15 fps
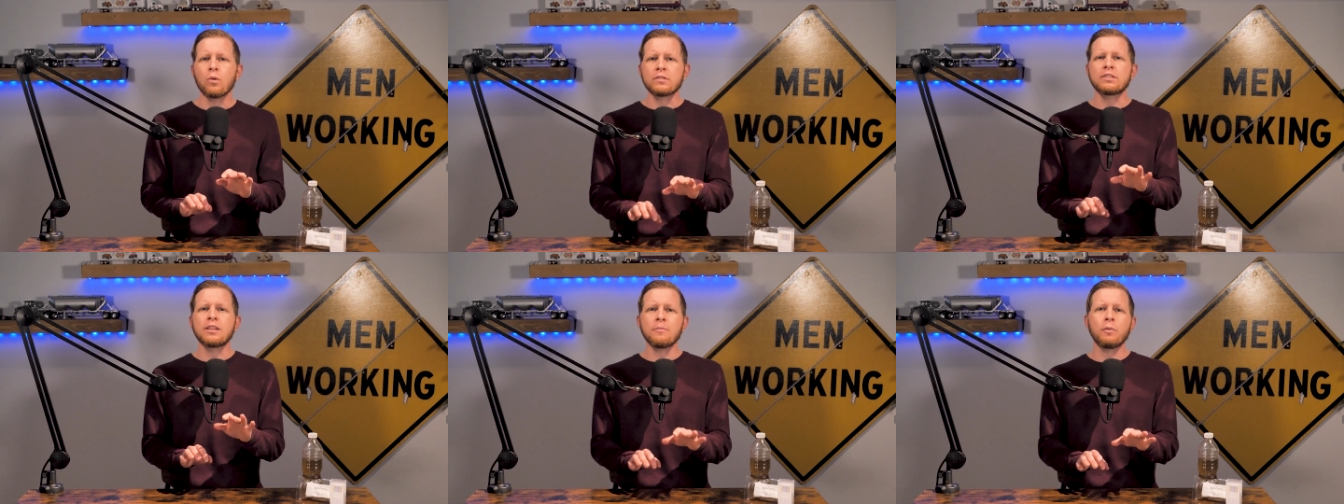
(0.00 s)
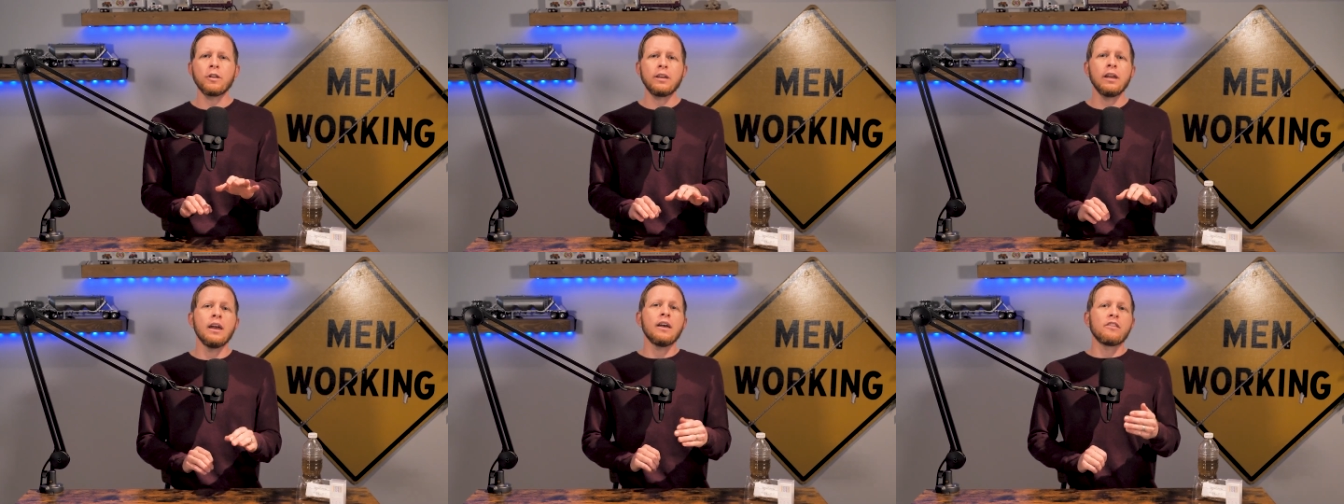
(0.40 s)
Well,
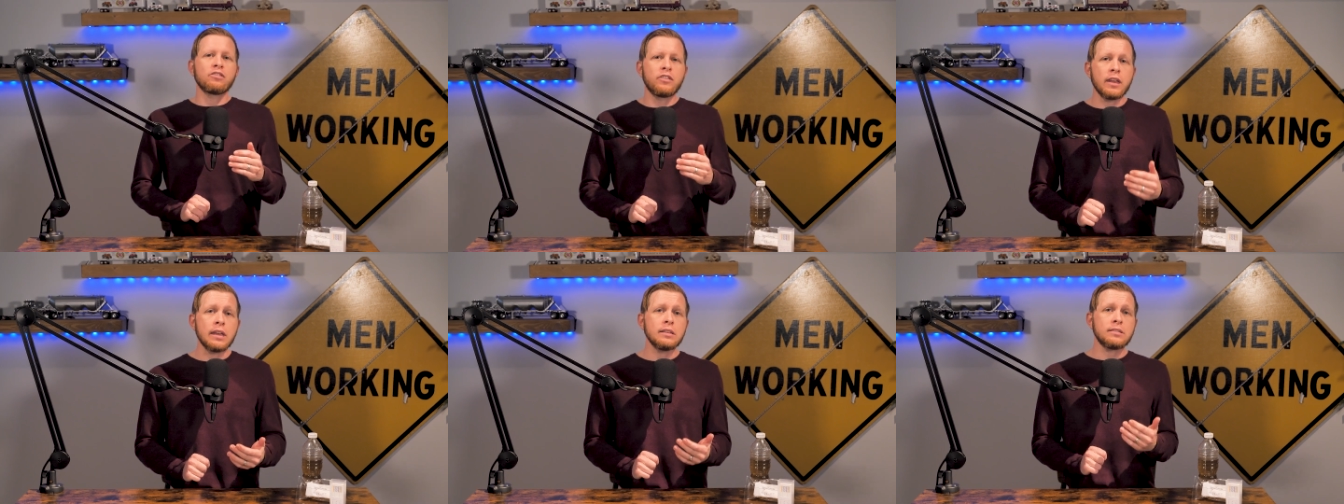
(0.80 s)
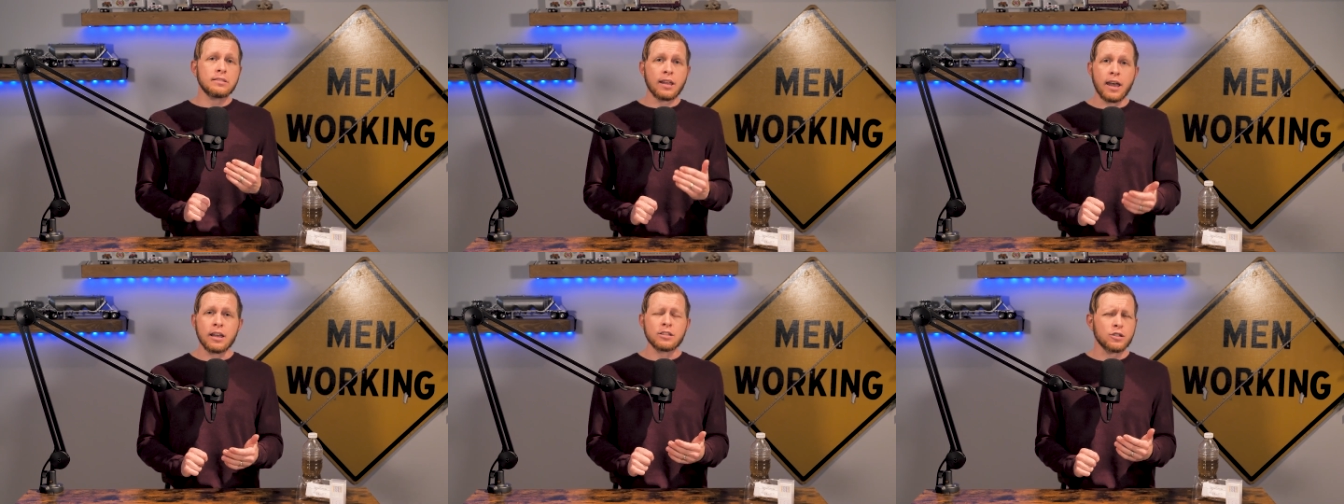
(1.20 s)
simply, these
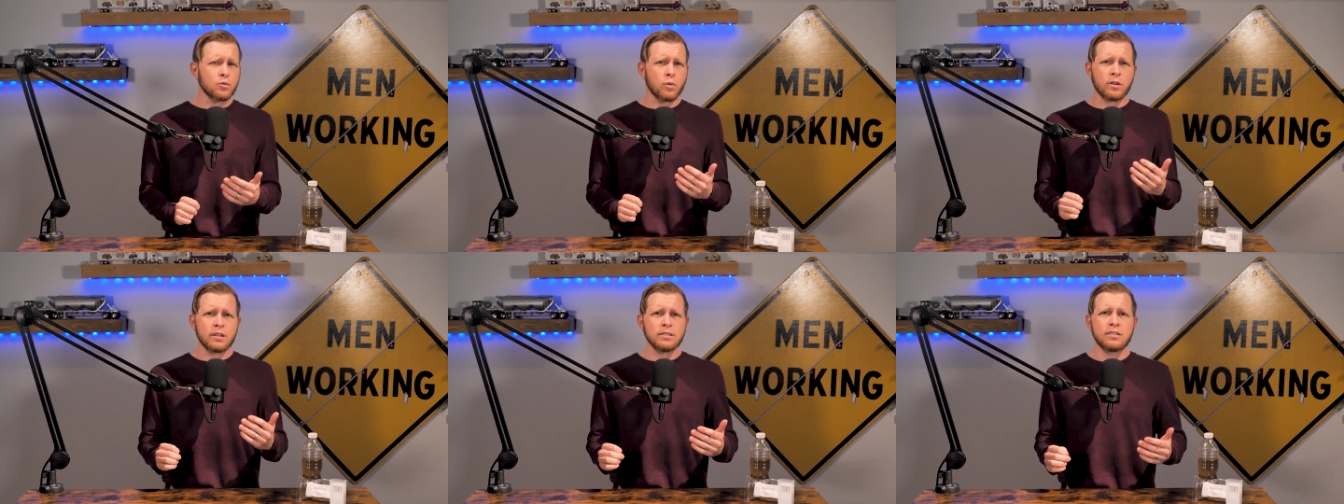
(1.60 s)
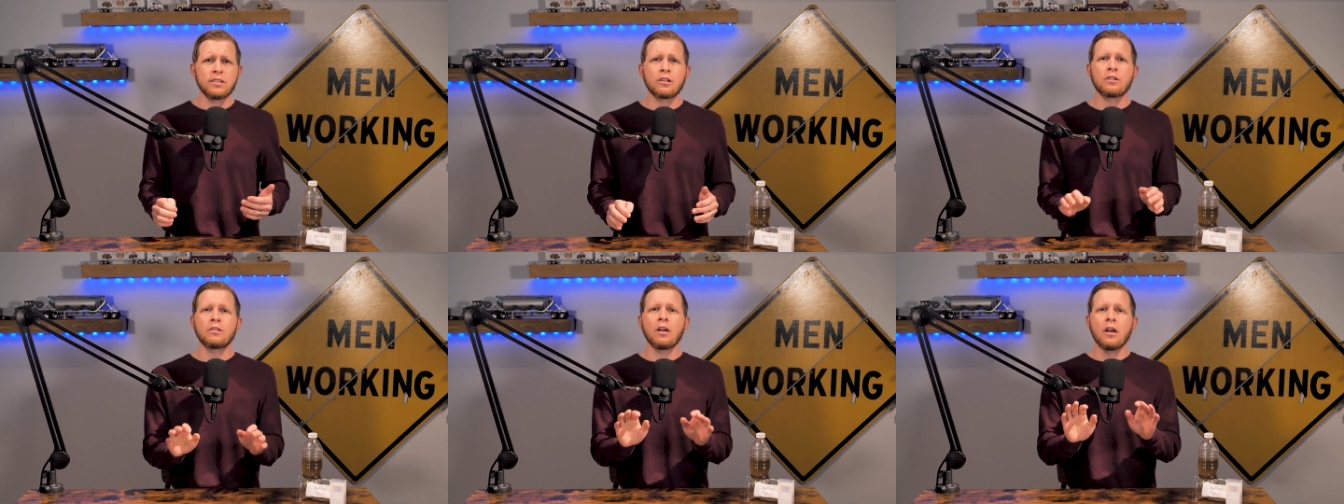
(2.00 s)
tests were
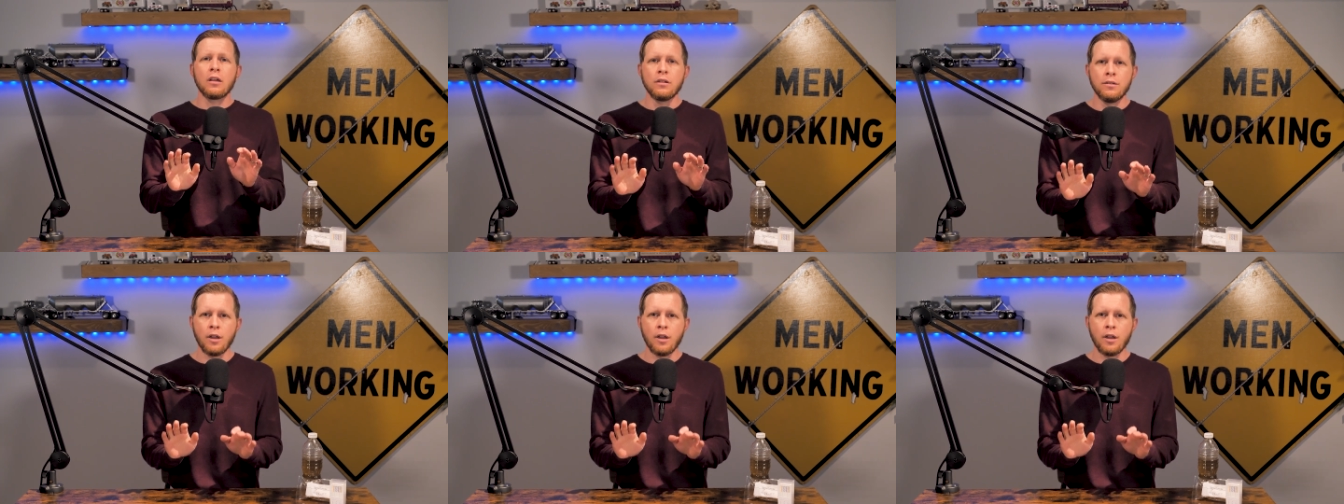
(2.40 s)
considered